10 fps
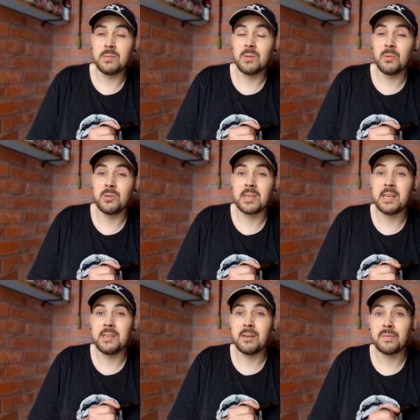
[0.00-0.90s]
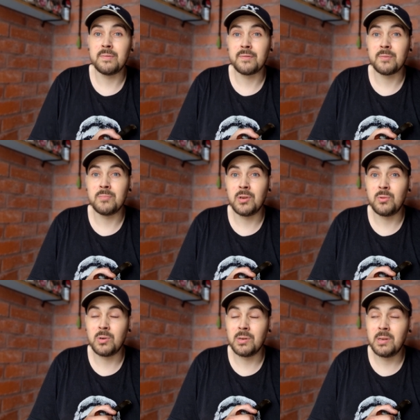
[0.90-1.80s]
I weren't getting nothing from no
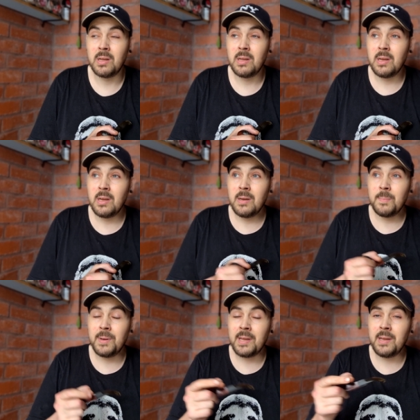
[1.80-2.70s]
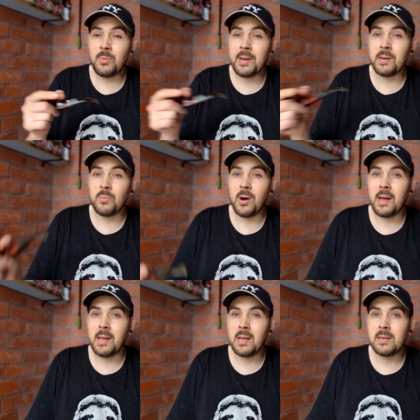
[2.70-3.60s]
one. But he went
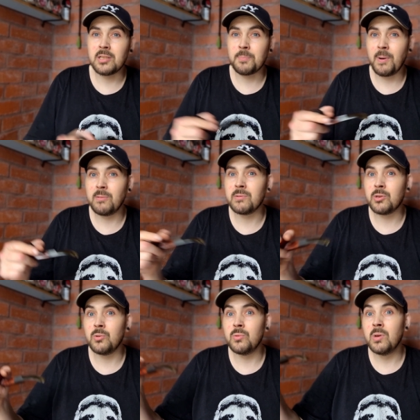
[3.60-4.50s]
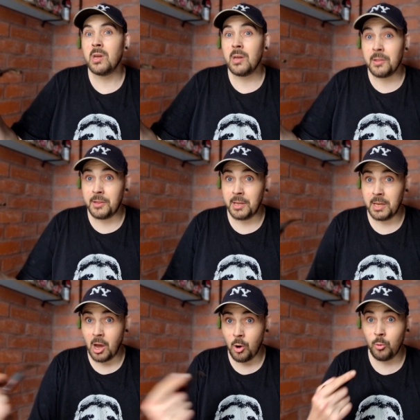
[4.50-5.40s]
away, spoke to
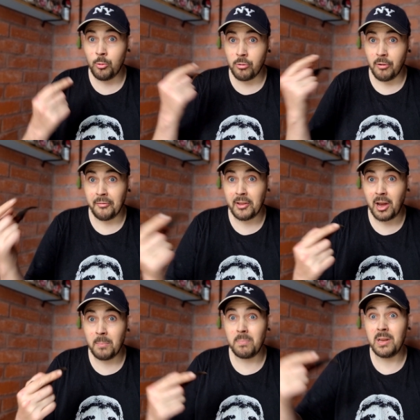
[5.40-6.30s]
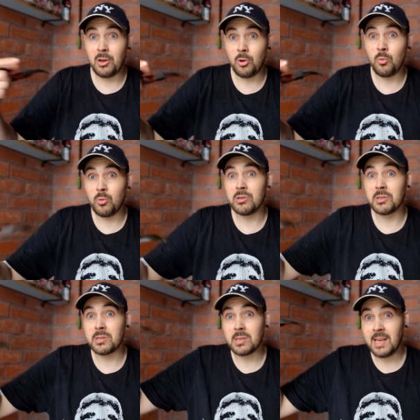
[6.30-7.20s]
the owner of the company, who
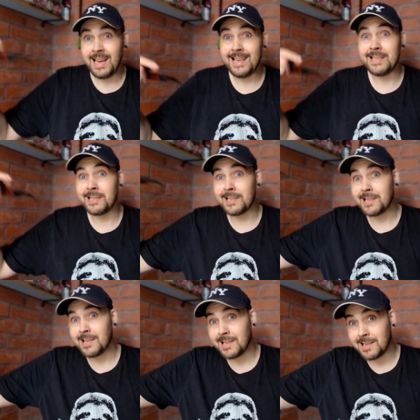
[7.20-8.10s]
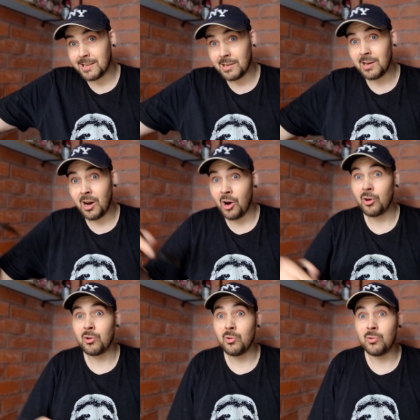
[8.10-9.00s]
was his
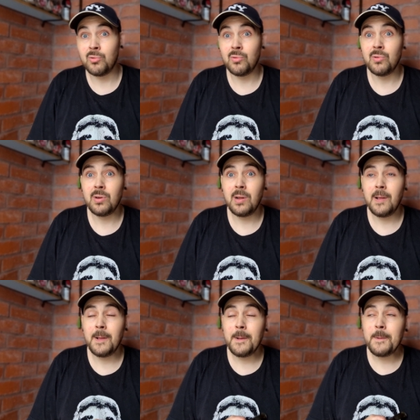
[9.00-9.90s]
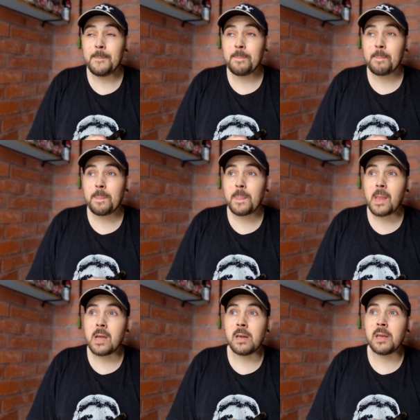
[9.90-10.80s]
uncle,
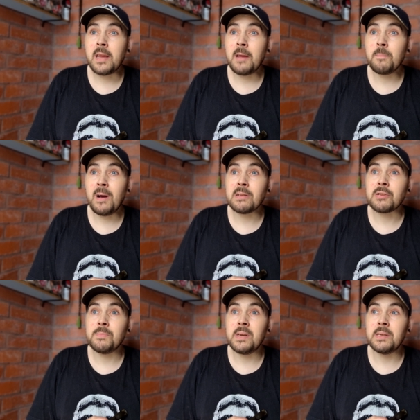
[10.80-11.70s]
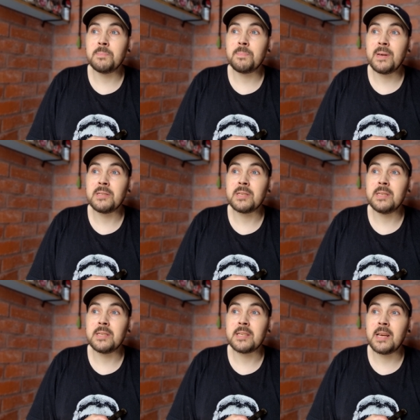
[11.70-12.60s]
and then came back to me and
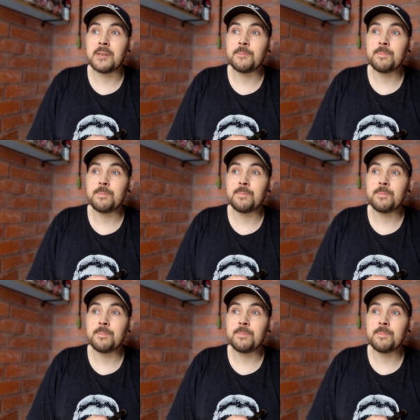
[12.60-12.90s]
basically said,